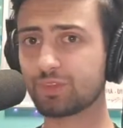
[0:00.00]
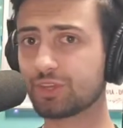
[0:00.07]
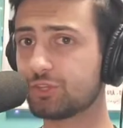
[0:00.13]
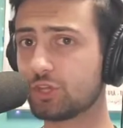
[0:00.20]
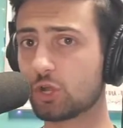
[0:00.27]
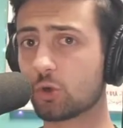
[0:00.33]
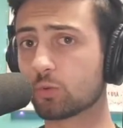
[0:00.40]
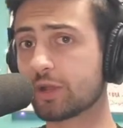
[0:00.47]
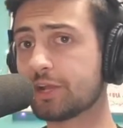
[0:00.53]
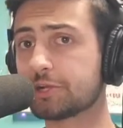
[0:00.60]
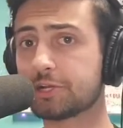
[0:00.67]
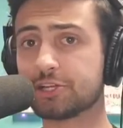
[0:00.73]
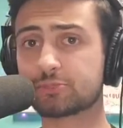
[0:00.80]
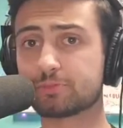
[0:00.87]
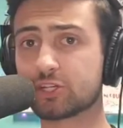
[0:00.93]
the arena
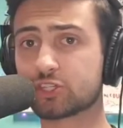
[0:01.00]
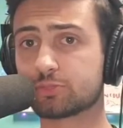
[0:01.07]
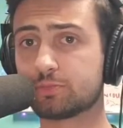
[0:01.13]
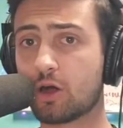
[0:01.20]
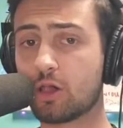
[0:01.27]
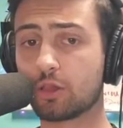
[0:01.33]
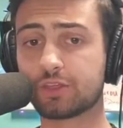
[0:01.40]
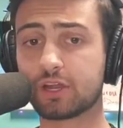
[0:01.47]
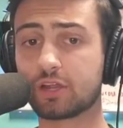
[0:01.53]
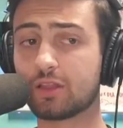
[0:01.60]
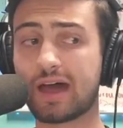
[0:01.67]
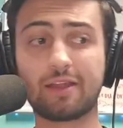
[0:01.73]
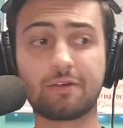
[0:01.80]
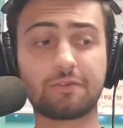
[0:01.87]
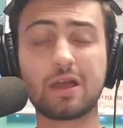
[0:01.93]
is much smaller than a
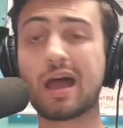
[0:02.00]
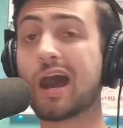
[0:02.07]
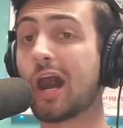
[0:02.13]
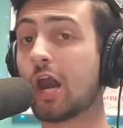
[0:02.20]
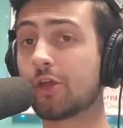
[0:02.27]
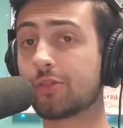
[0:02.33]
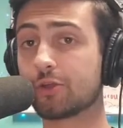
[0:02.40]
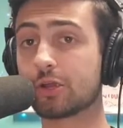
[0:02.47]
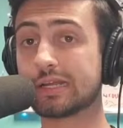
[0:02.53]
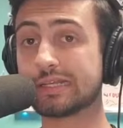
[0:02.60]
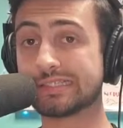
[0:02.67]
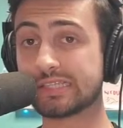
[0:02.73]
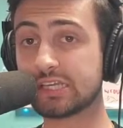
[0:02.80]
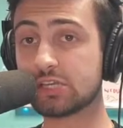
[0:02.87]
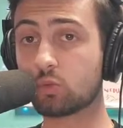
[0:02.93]
lot of other
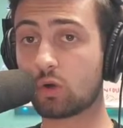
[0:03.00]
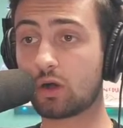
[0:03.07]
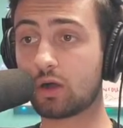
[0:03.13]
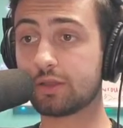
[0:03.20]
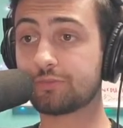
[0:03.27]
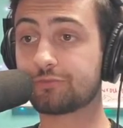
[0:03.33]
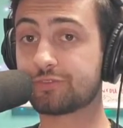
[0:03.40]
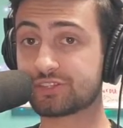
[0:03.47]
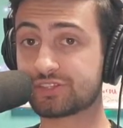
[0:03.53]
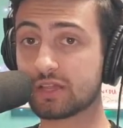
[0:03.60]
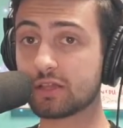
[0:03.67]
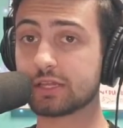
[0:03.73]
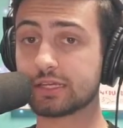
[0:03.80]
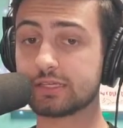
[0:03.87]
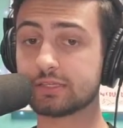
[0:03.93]
D1
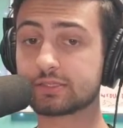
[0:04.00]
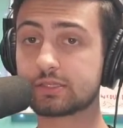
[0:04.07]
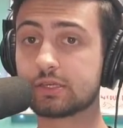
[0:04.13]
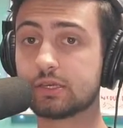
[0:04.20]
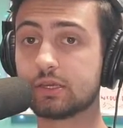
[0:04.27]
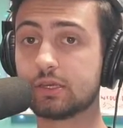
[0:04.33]
facilities,